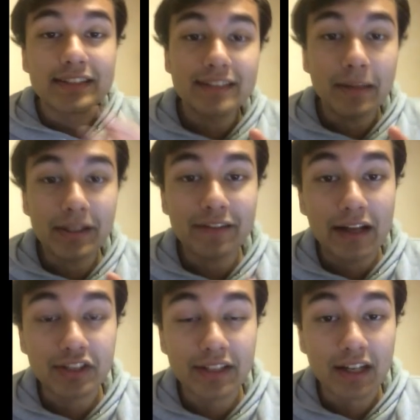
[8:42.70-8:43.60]
this is something I've
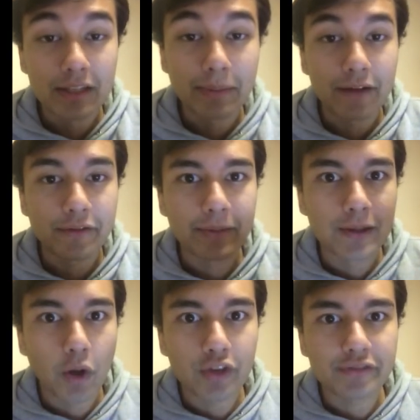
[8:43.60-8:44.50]
actually heard about from a
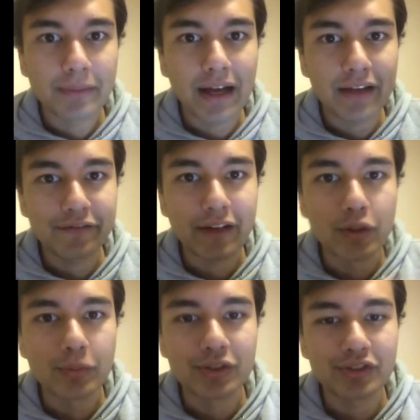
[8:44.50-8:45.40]
lot of my
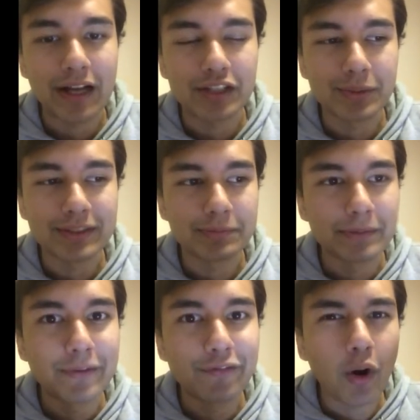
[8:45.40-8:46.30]
fellow postgraduates.
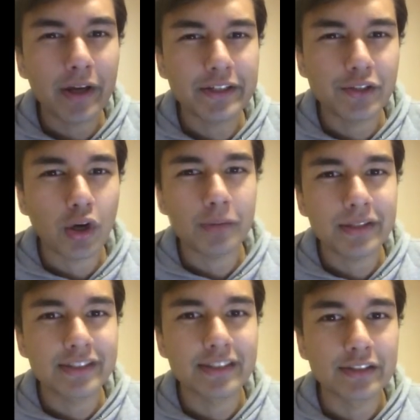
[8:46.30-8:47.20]
But before I can talk
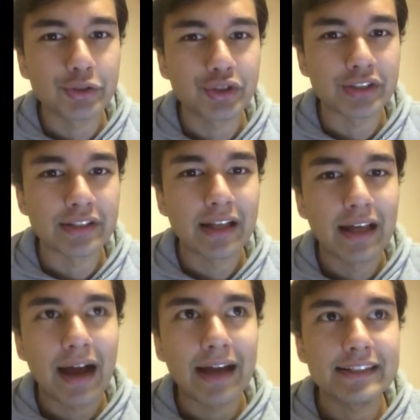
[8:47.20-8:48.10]
about the solution,
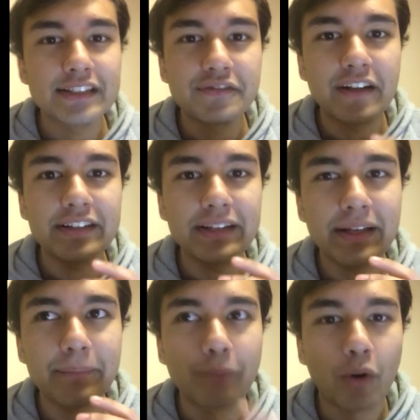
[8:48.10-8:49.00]
I think it's very
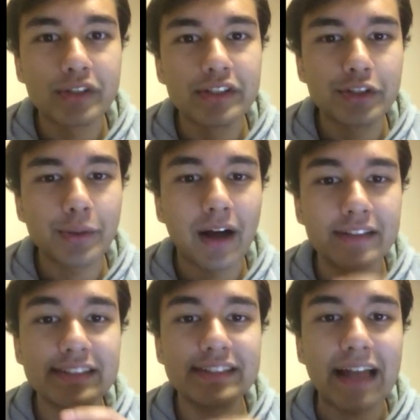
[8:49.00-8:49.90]
important to
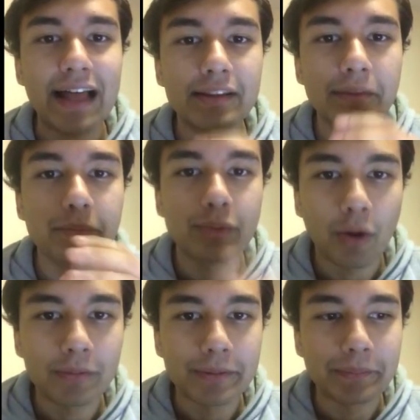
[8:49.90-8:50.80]
understand the
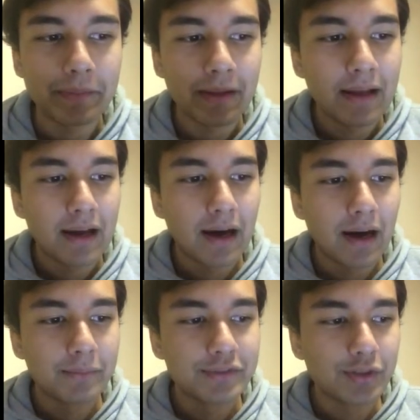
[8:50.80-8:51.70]
problem.
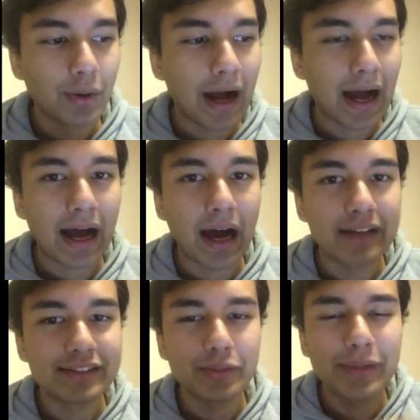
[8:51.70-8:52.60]
Um, so, uh,
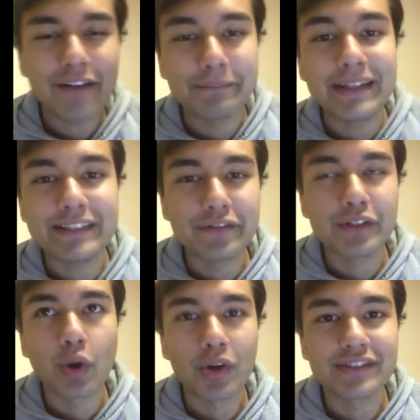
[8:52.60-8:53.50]
so we have many
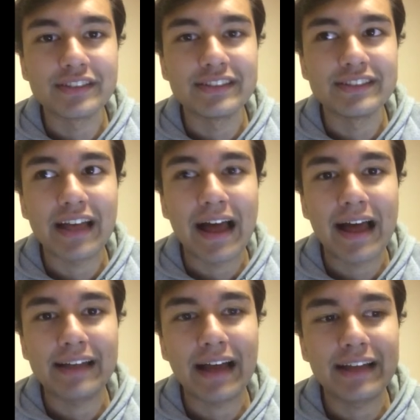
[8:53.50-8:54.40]
different courses,
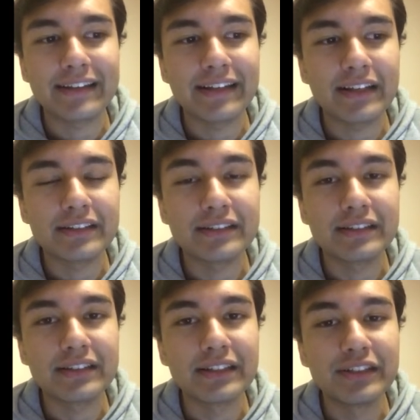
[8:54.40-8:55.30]
and I think
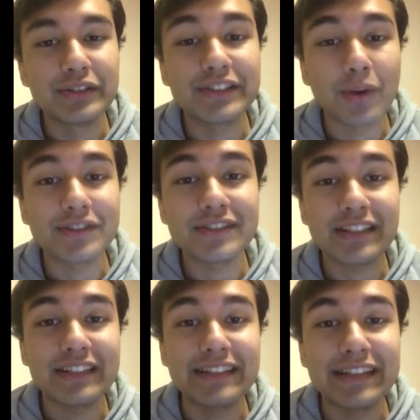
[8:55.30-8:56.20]
the resources
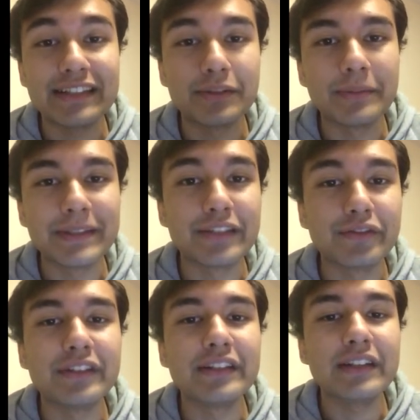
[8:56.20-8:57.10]
that are needed will be
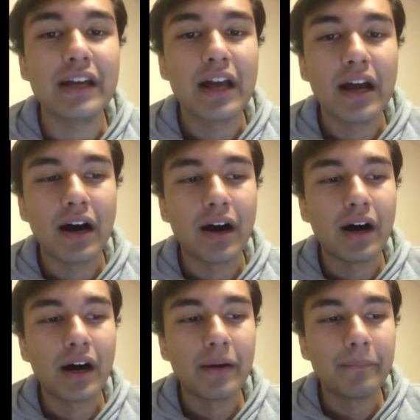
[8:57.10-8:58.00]
different
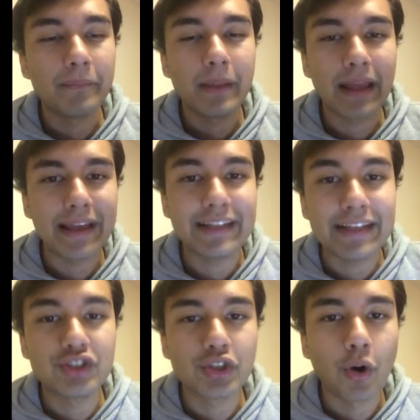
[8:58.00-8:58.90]
uh, in
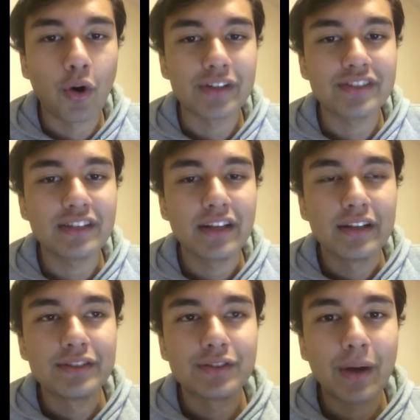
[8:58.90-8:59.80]
each course.
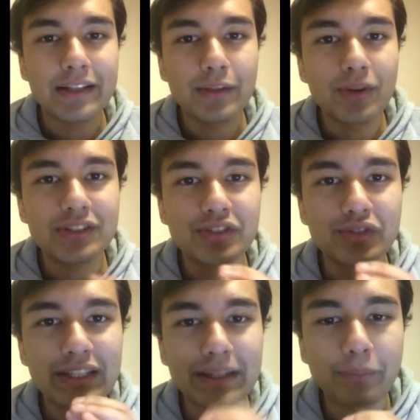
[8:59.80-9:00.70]
So, I think what's
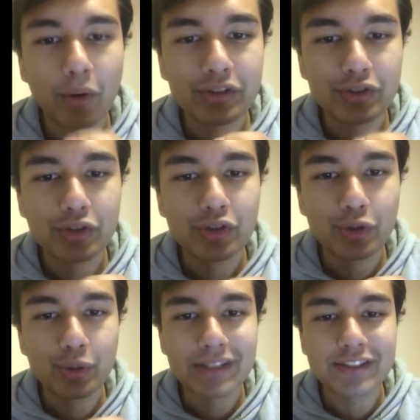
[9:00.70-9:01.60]
really important to
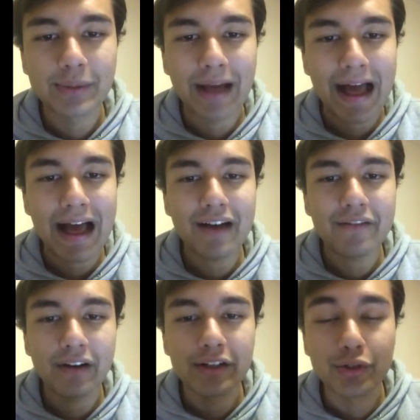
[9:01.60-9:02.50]
do is to
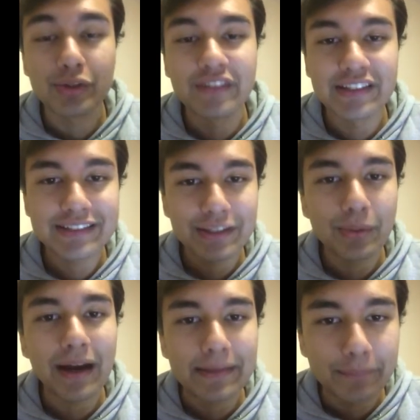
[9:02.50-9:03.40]
have a
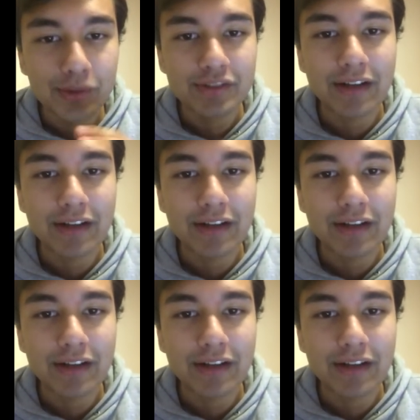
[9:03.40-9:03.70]
university-wide